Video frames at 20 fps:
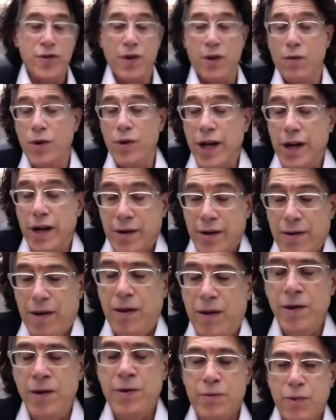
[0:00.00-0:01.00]
first of all, we're
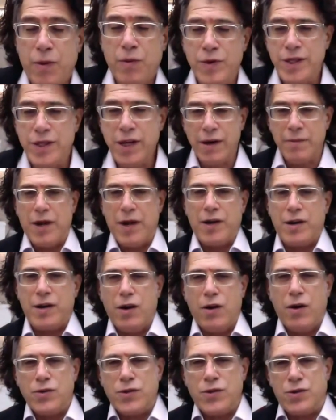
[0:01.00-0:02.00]
not, when we're talking about
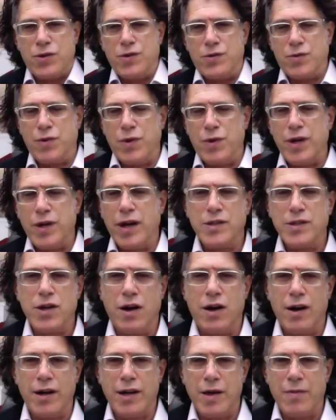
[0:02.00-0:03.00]
cultures, we're not
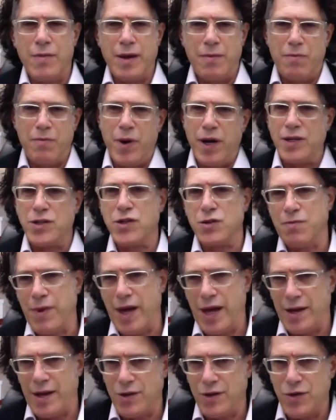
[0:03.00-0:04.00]
talking about a bunch of
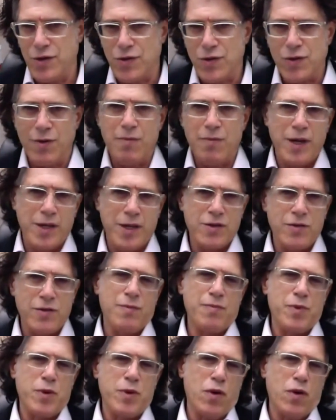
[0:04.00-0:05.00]
managers or a bunch
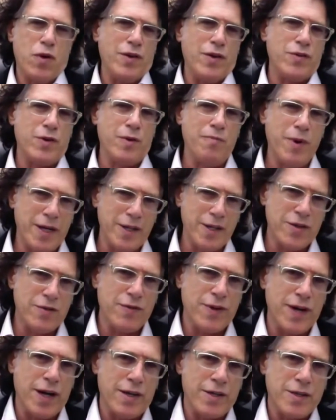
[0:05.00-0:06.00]
of employees or a bunch
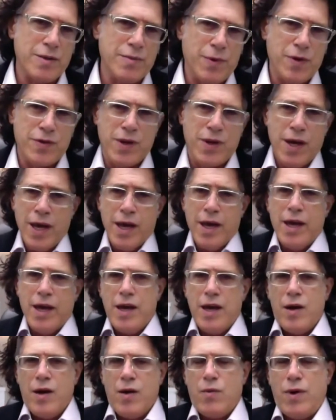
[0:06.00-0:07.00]
of customers.
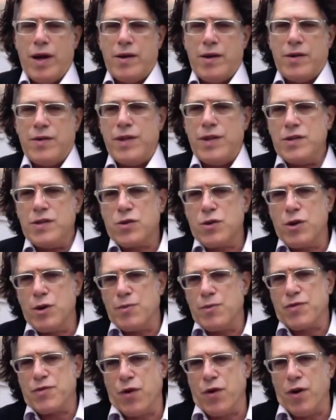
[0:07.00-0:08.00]
When these
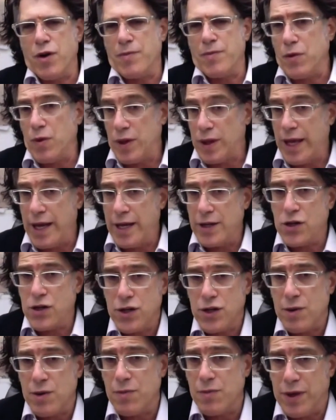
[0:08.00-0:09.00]
groups form a
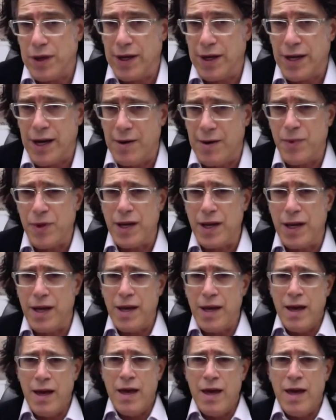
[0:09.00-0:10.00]
relationship with a
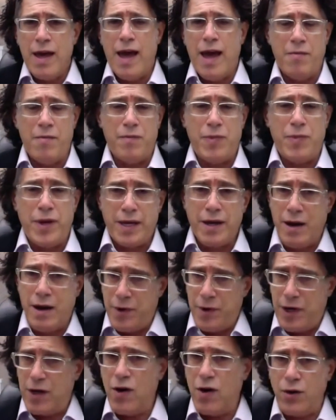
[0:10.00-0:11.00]
company and
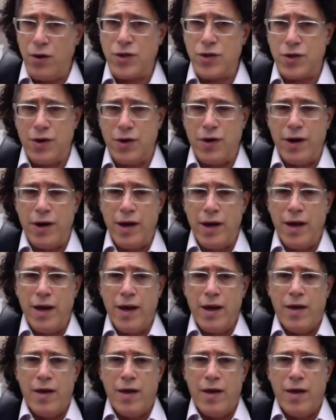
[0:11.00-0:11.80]
become a culture,